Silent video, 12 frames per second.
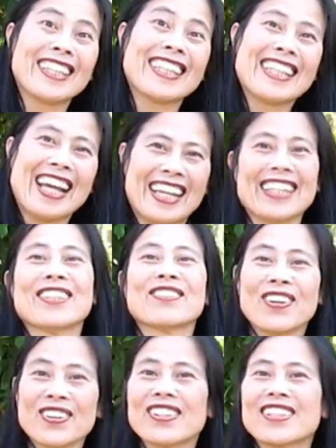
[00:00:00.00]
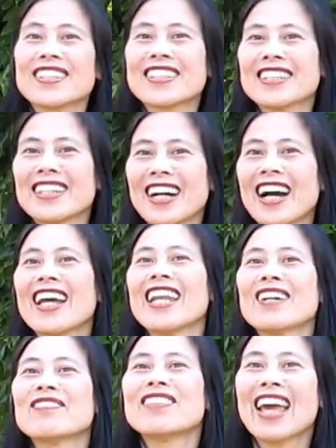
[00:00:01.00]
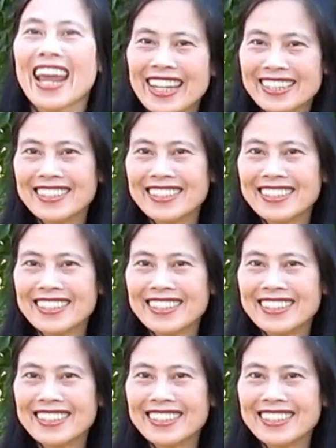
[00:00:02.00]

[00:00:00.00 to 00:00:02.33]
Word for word: on a date, of course. Of course, yeah. I love date.